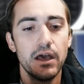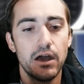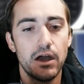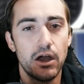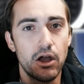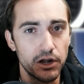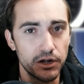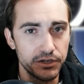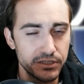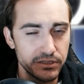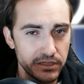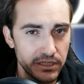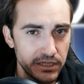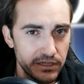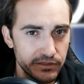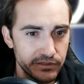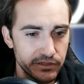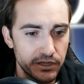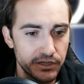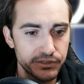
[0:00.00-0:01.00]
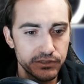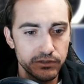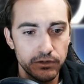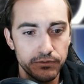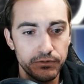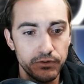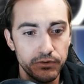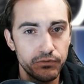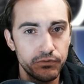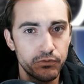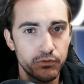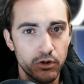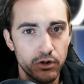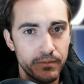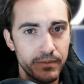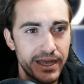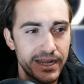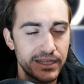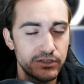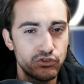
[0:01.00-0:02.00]
Hard delete is also if you
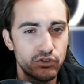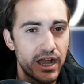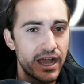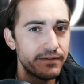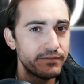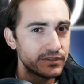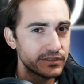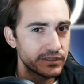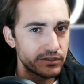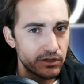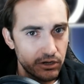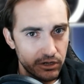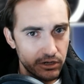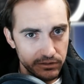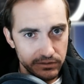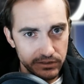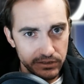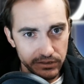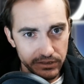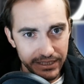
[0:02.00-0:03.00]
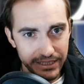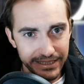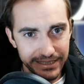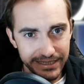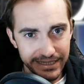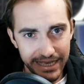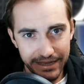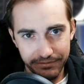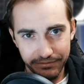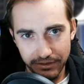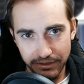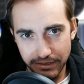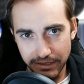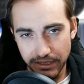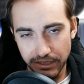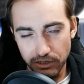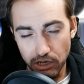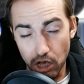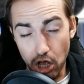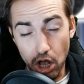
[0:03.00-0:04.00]
format a drive, it's going to hard delete
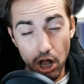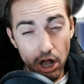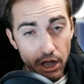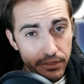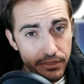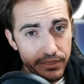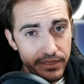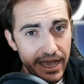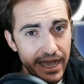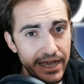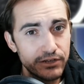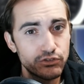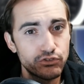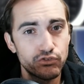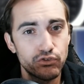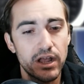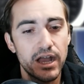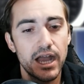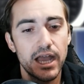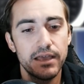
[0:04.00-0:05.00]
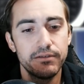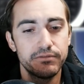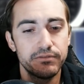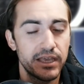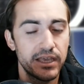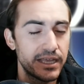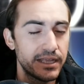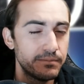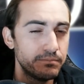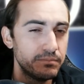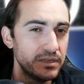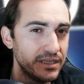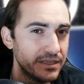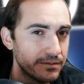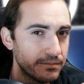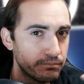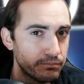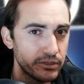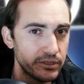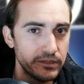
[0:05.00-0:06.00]
everything on that drive and be
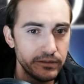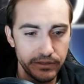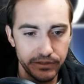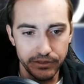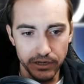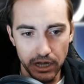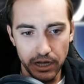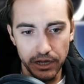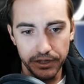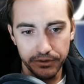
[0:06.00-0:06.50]
completely gone.